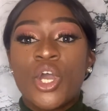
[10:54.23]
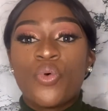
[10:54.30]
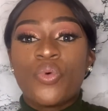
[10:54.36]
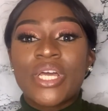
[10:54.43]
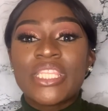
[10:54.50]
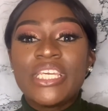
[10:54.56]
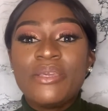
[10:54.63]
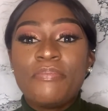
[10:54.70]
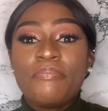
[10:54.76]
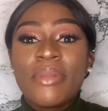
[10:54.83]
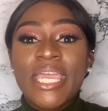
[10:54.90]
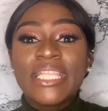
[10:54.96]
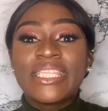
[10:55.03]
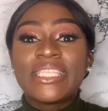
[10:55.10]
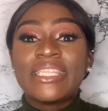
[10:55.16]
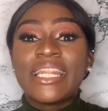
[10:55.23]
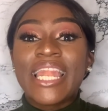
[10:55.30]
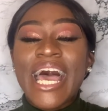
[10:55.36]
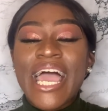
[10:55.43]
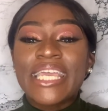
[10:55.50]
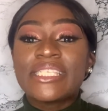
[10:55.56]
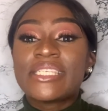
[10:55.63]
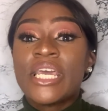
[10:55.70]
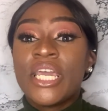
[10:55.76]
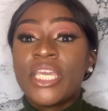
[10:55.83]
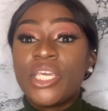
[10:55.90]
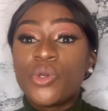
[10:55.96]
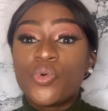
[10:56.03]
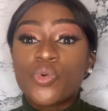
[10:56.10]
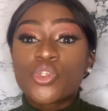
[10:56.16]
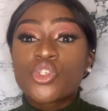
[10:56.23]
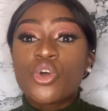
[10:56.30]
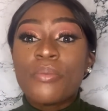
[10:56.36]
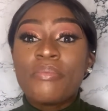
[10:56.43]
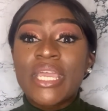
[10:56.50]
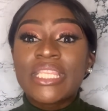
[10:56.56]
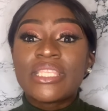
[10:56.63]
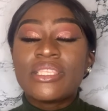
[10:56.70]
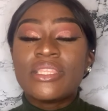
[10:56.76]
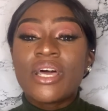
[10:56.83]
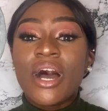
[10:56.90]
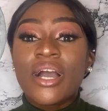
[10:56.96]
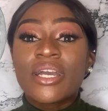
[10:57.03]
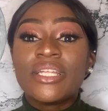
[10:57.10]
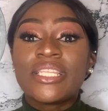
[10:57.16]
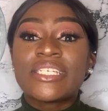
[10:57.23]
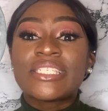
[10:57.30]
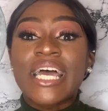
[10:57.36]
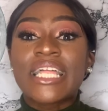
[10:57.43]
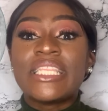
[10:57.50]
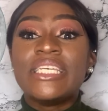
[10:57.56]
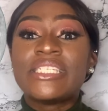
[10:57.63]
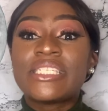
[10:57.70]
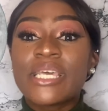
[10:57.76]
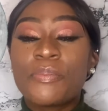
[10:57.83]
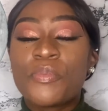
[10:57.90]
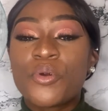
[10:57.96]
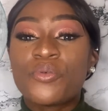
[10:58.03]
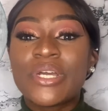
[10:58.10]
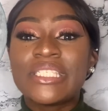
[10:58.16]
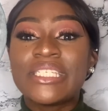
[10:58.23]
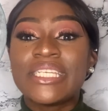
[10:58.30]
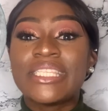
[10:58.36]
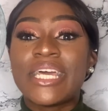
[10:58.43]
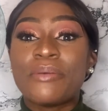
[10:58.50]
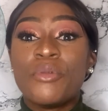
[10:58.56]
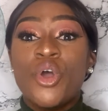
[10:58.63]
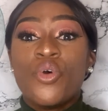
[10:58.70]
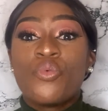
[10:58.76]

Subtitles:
When he made light, he also made darkness and he separated them.